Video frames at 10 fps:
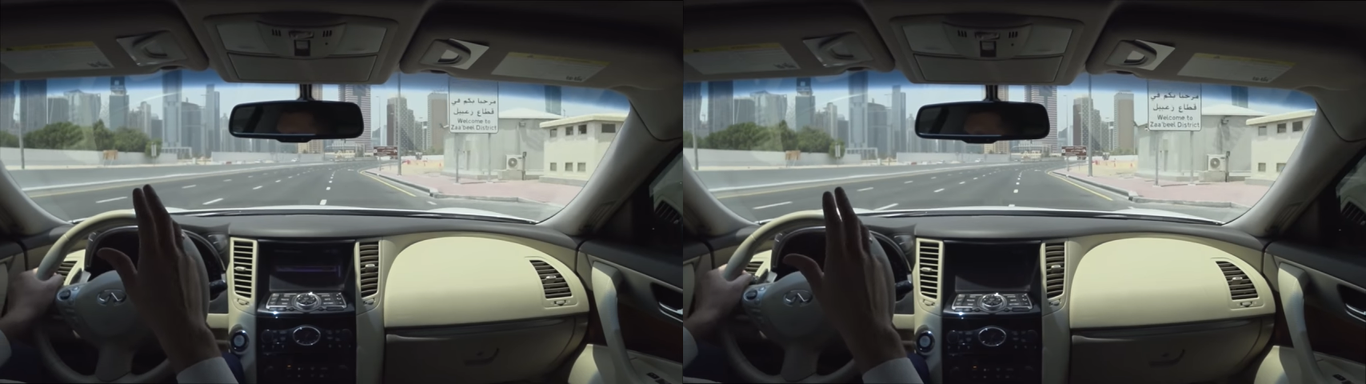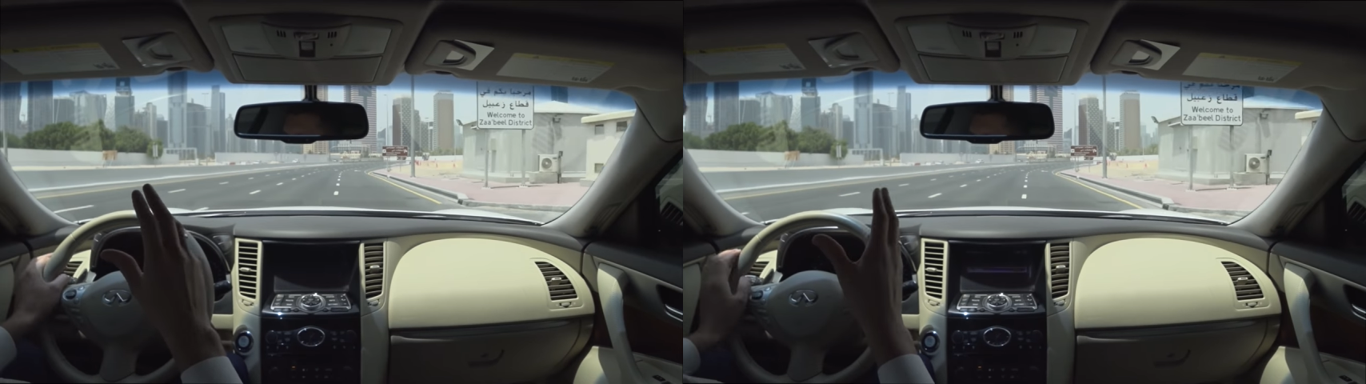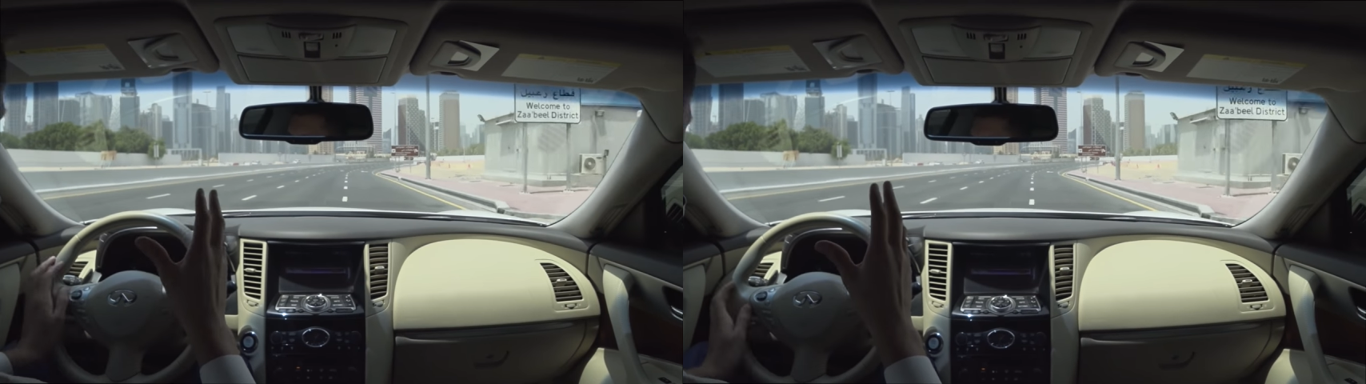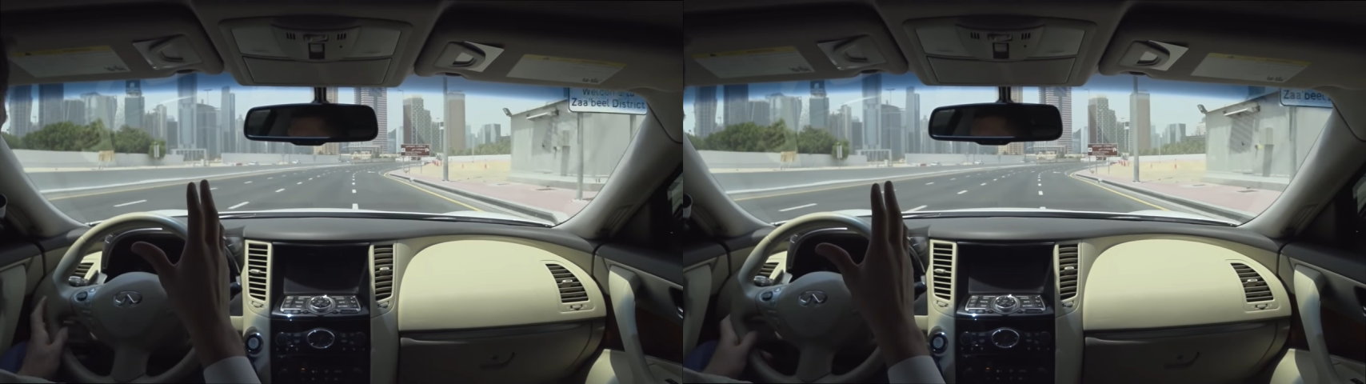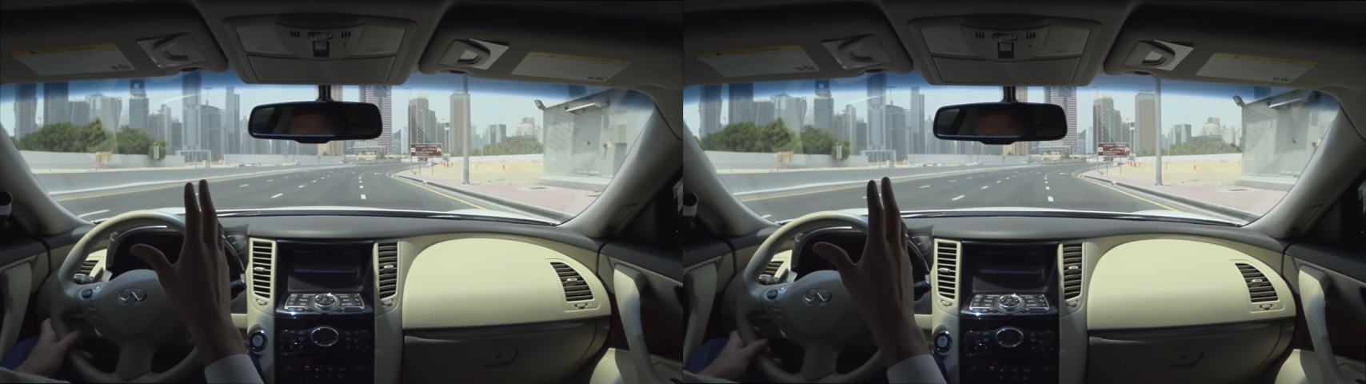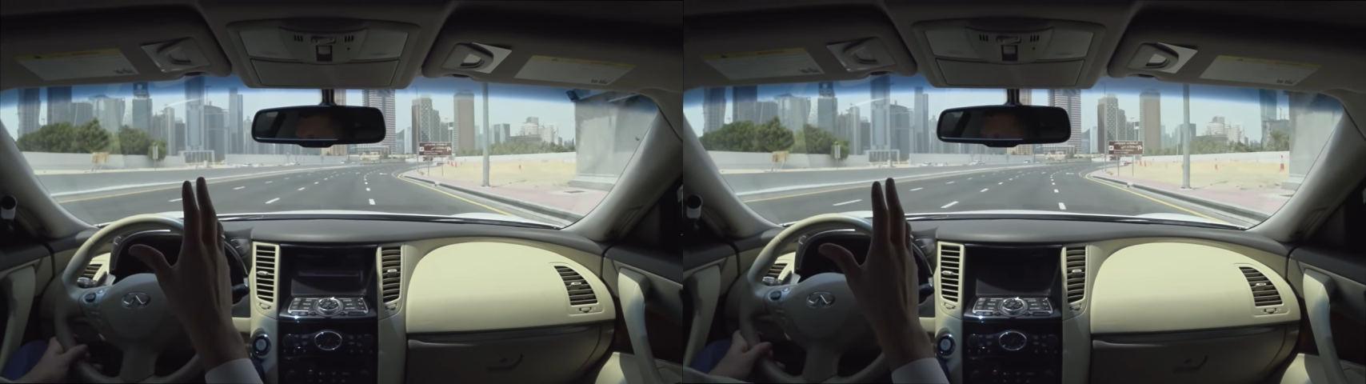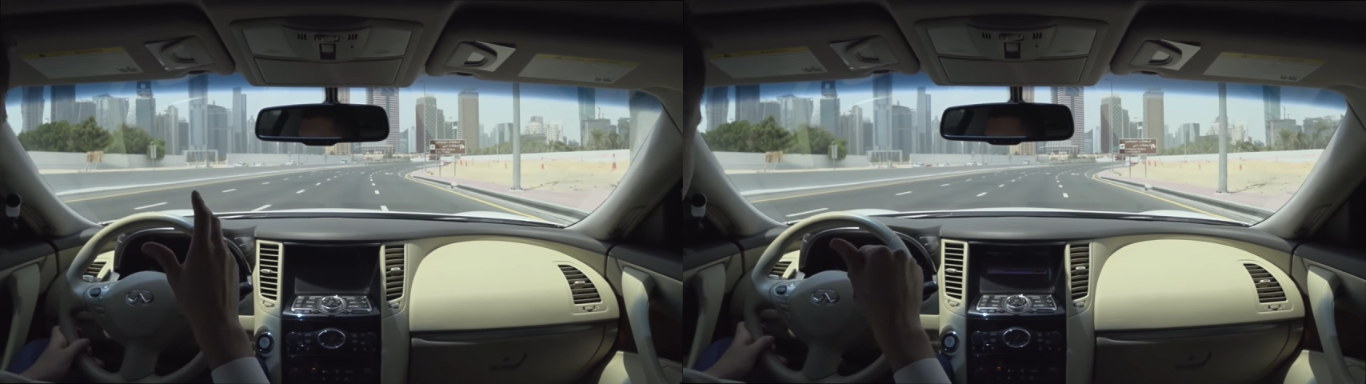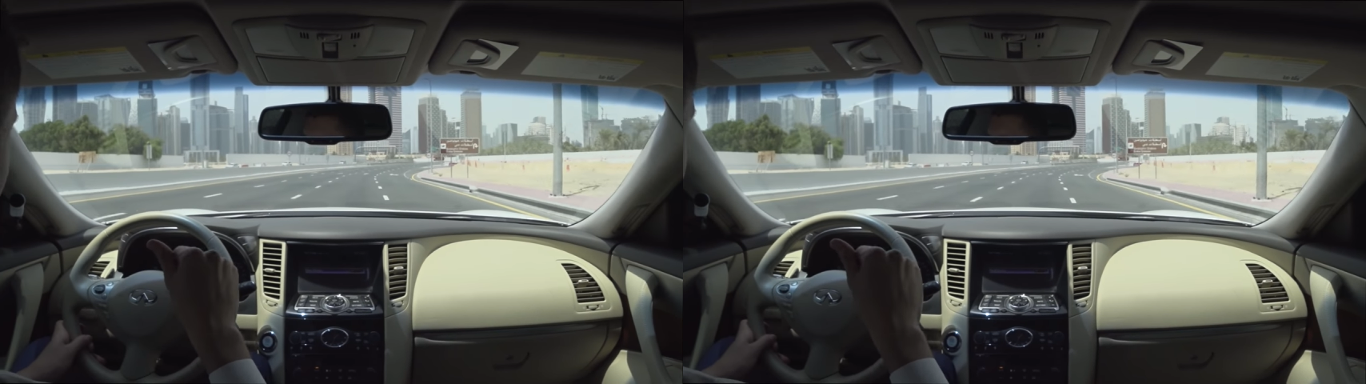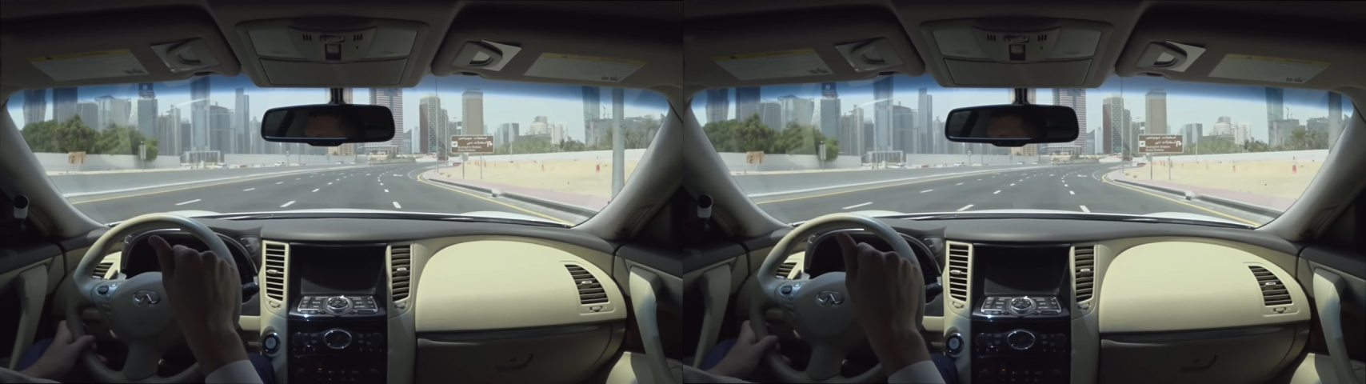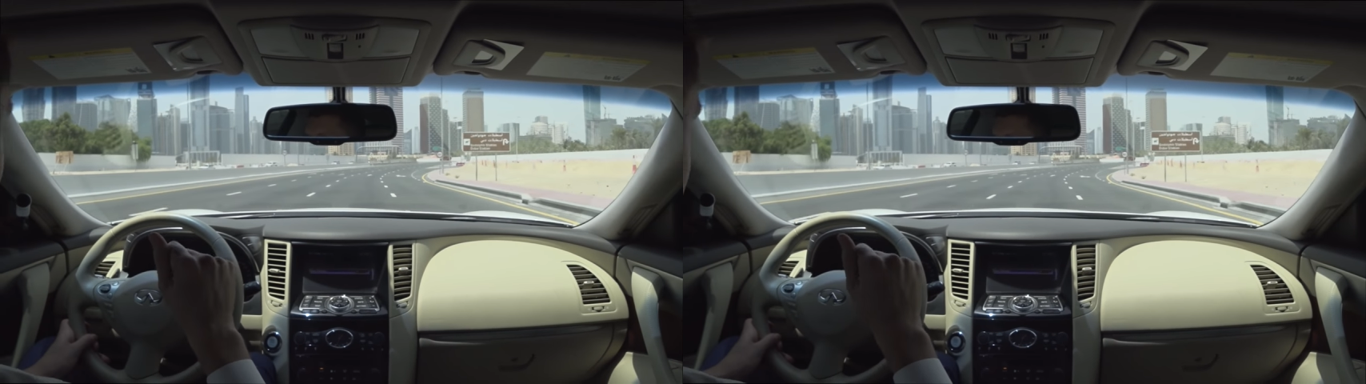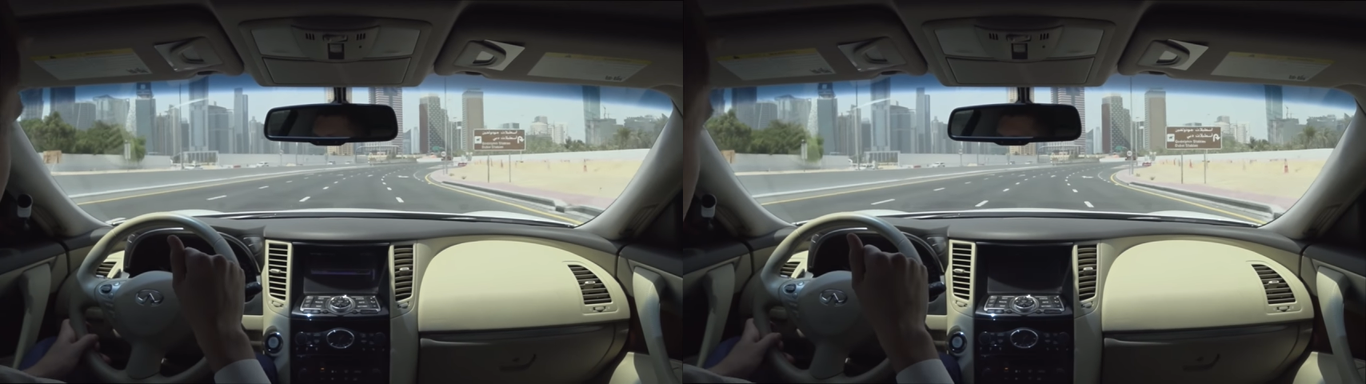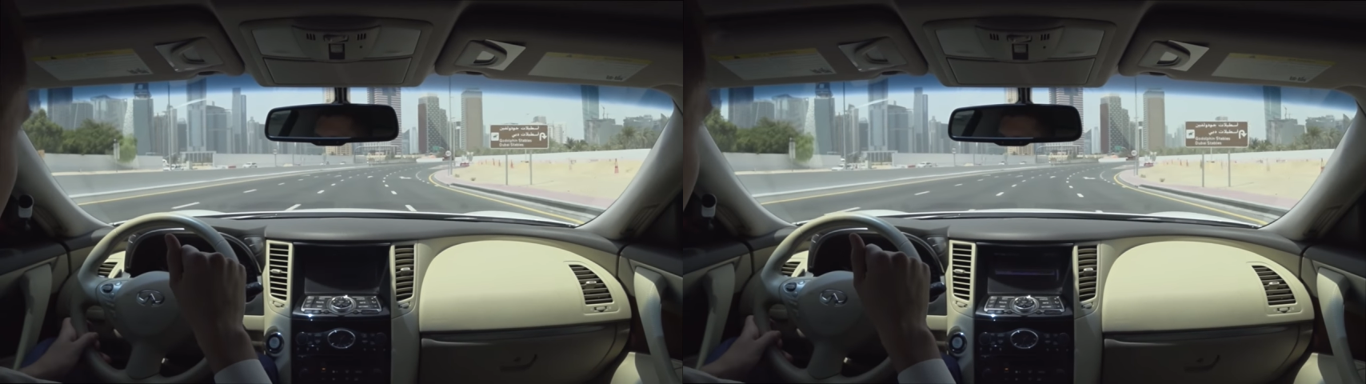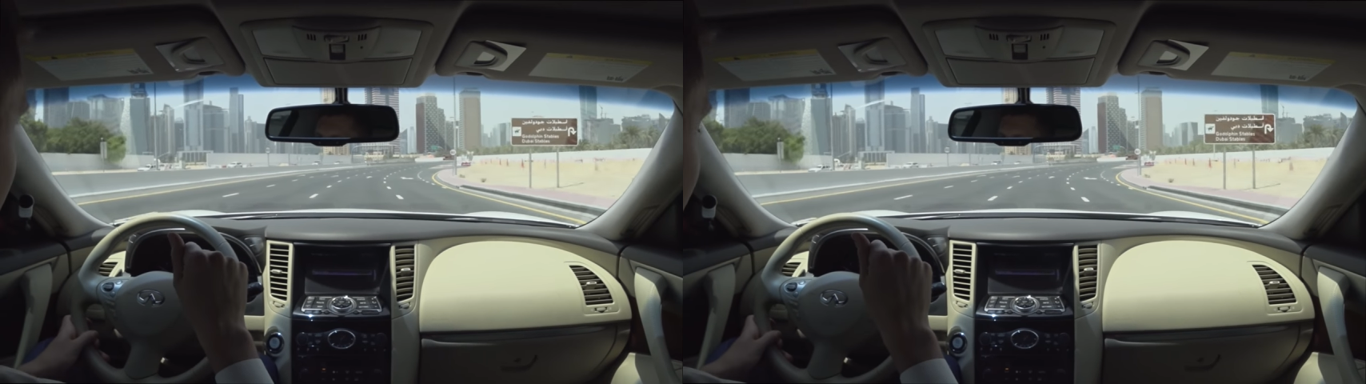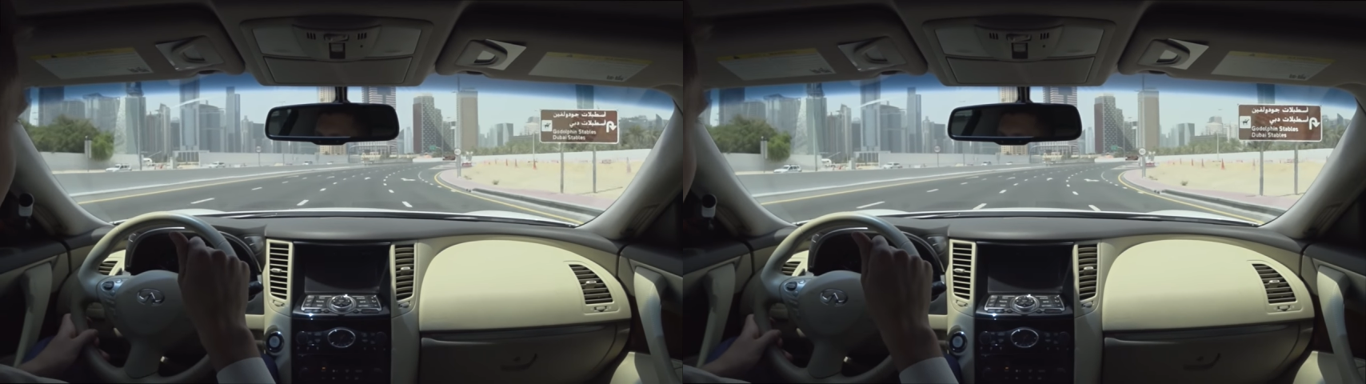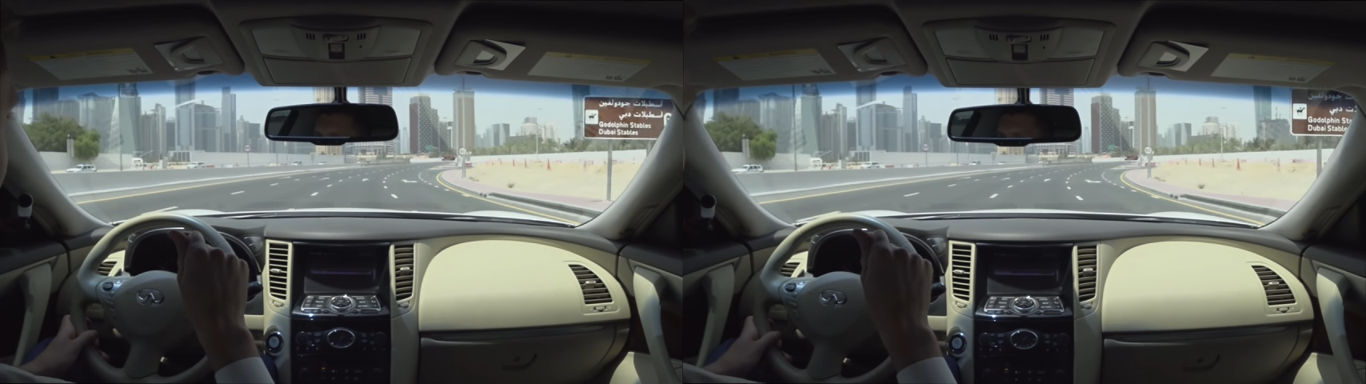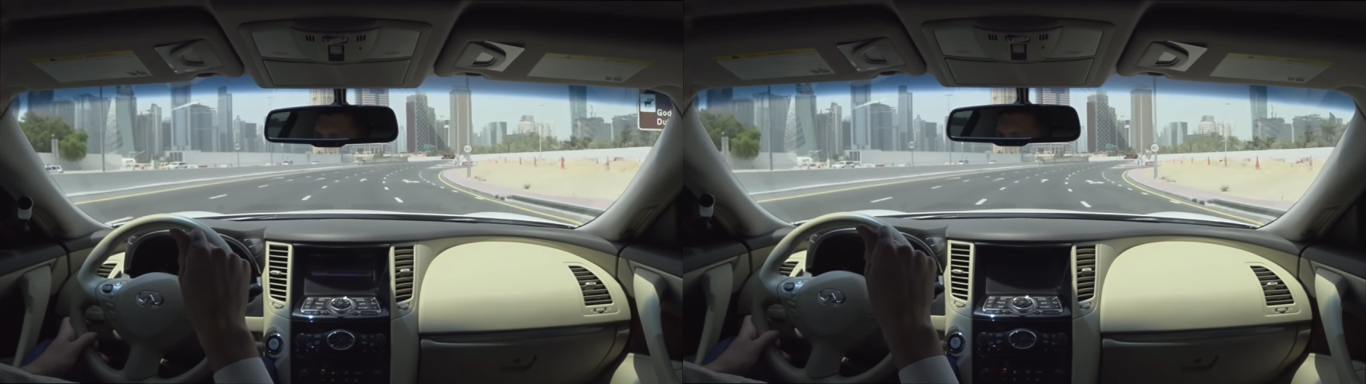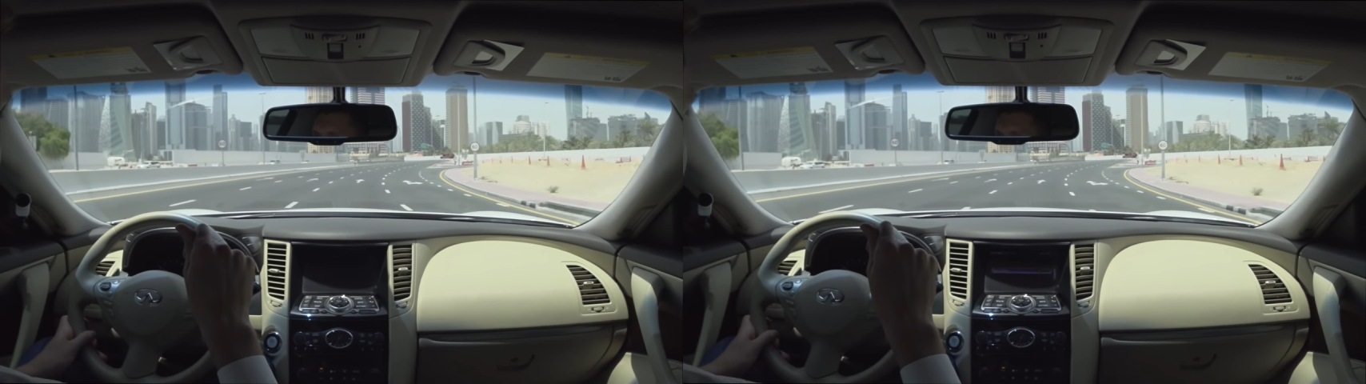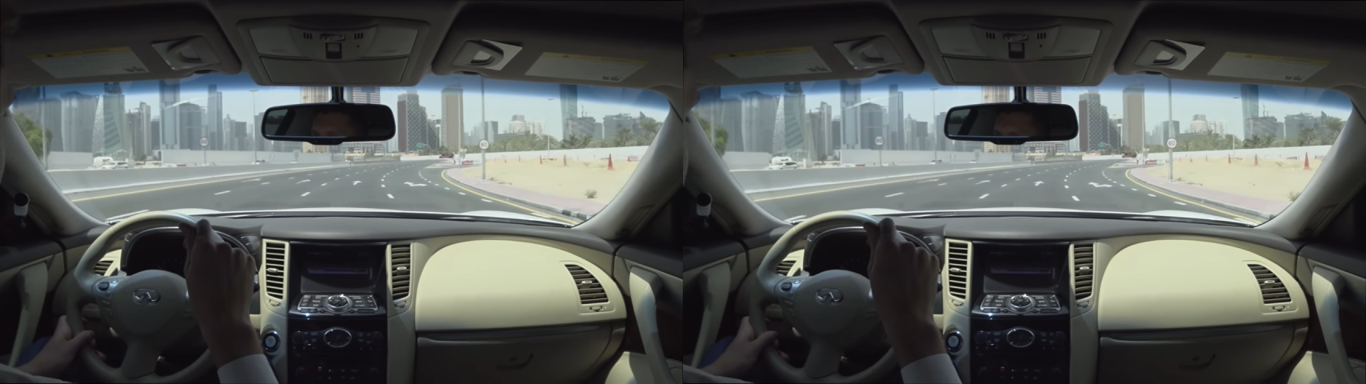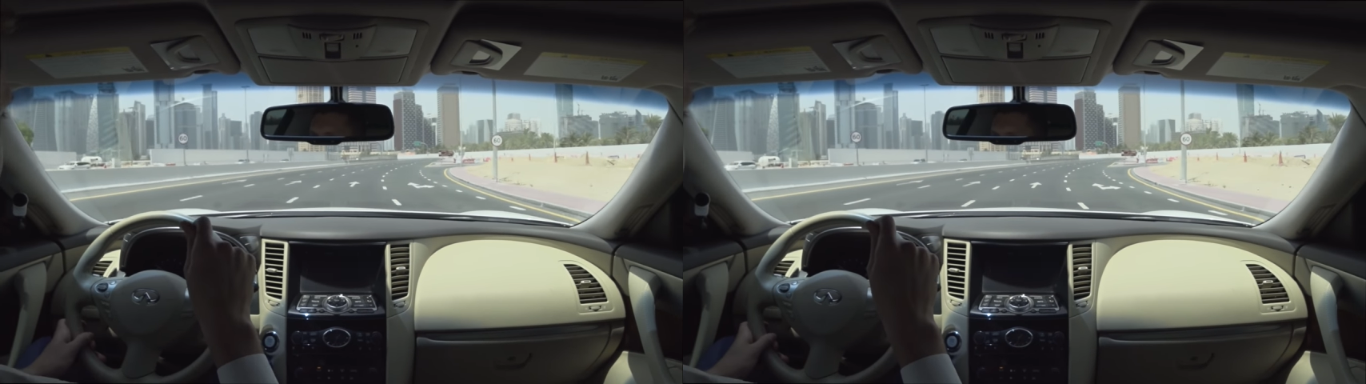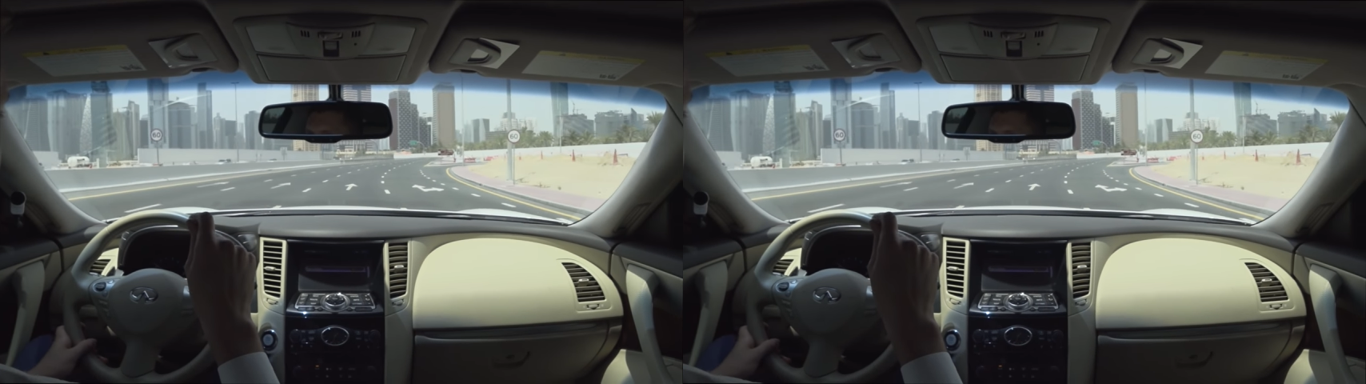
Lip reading: [unreadable: no face in view]